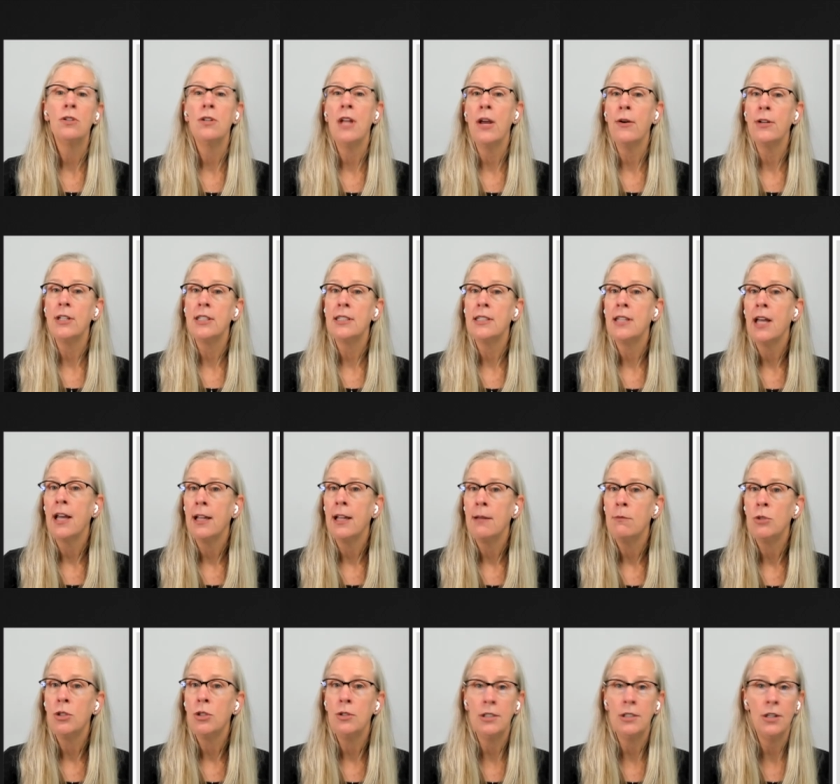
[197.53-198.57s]
So now it's
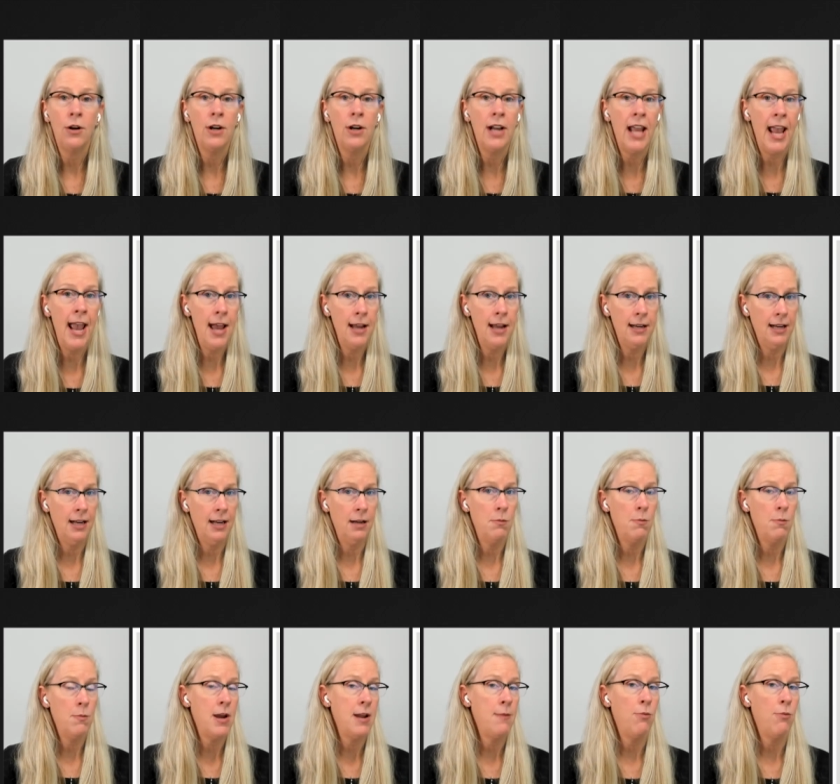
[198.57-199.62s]
time to start adding
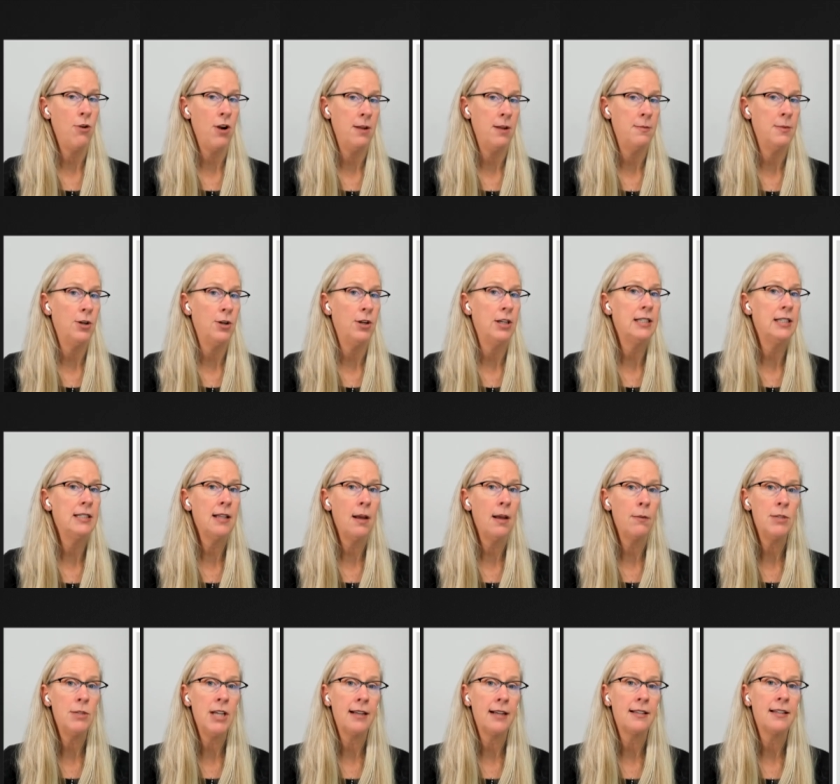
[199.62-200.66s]
my primary
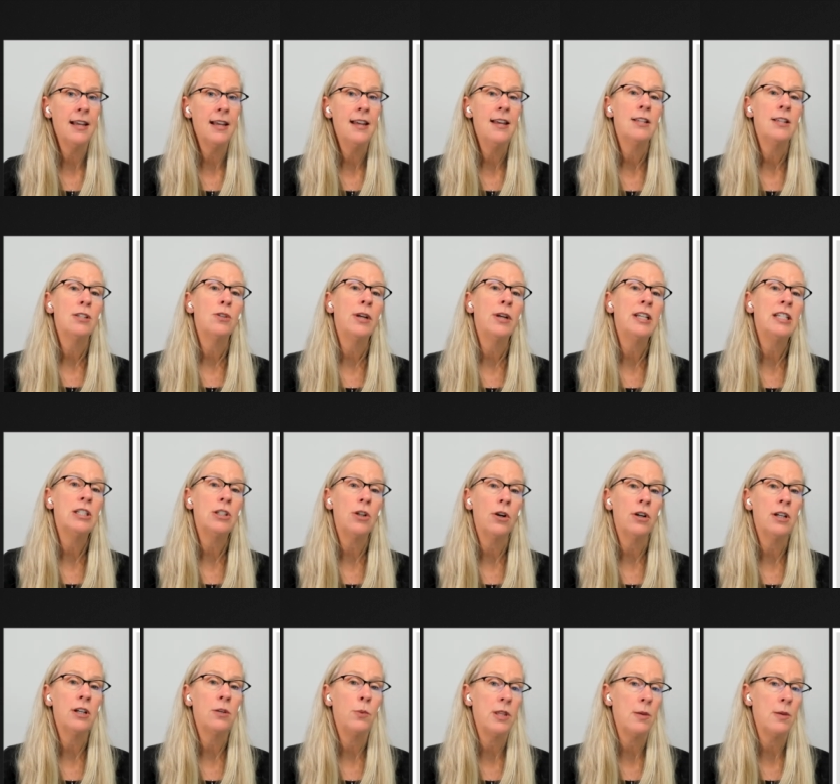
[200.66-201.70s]
subject. So I
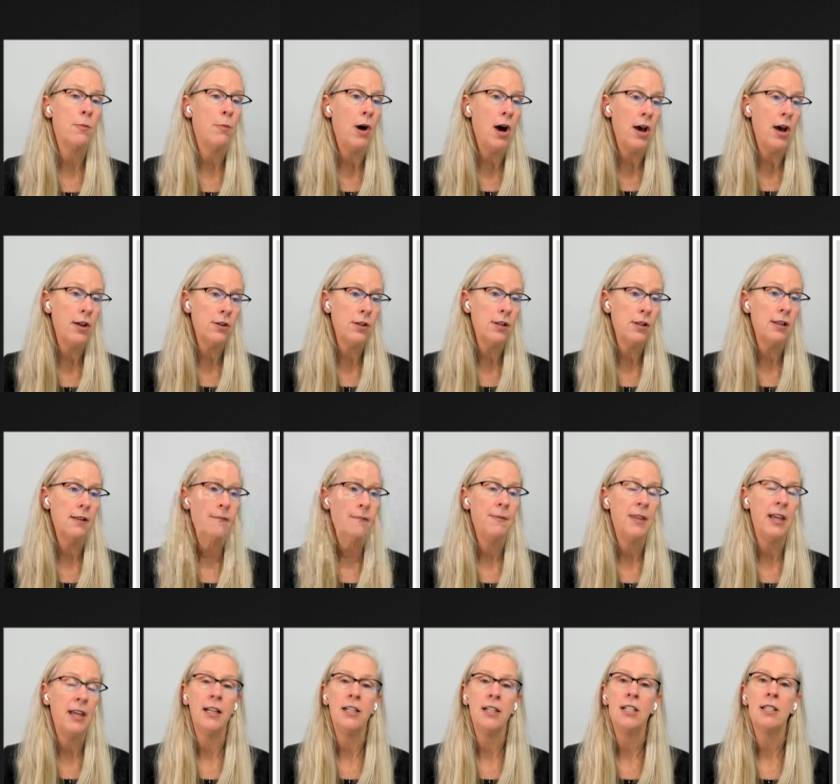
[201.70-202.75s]
started with a bottle,
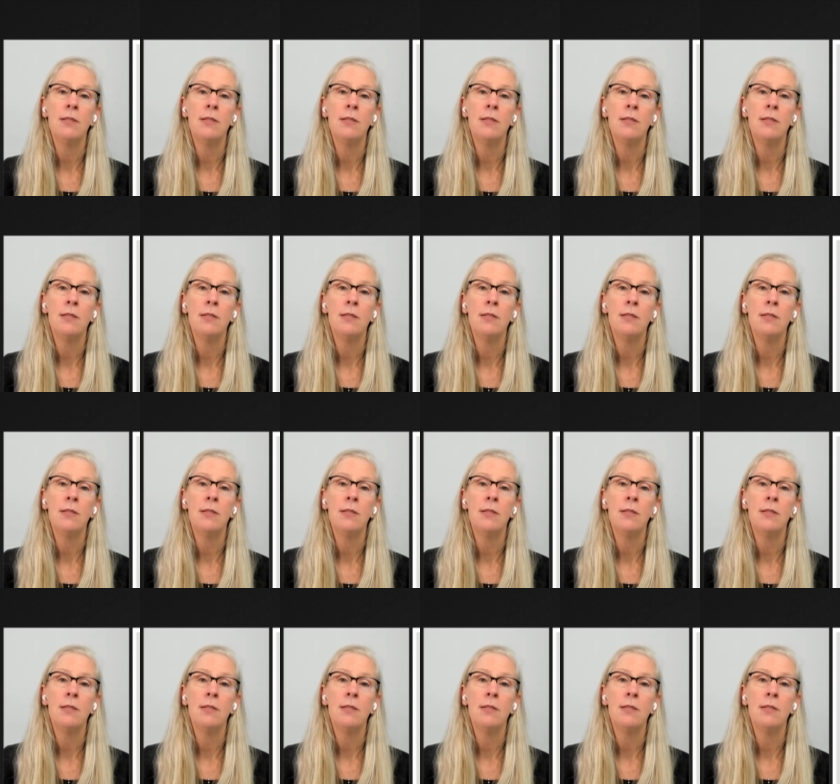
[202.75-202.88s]
and I